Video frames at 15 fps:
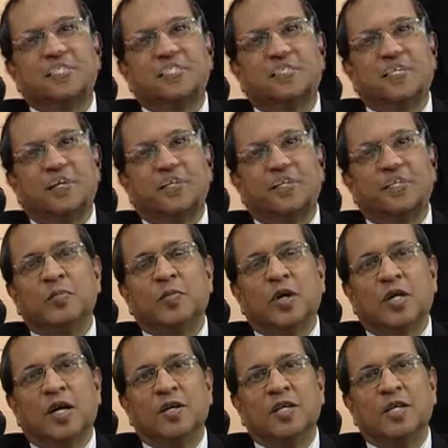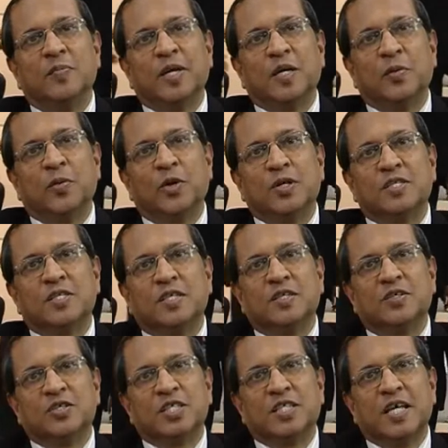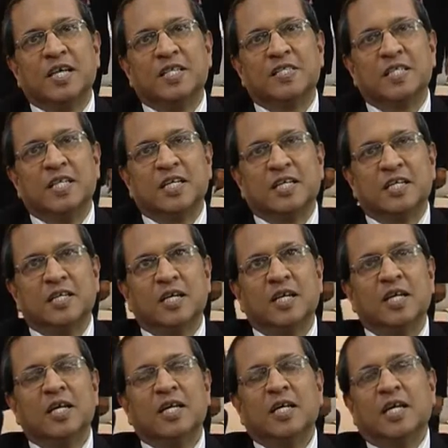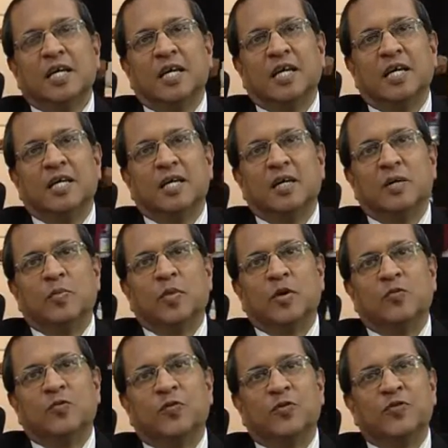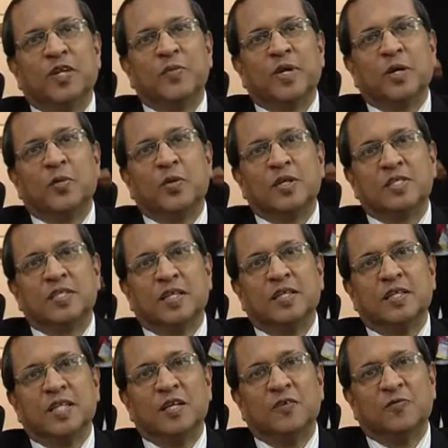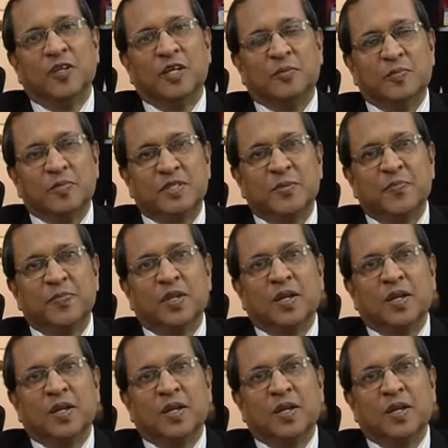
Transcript: is currently about 100 megawatts in crystalline silicon and about 50 megawatts in thin films.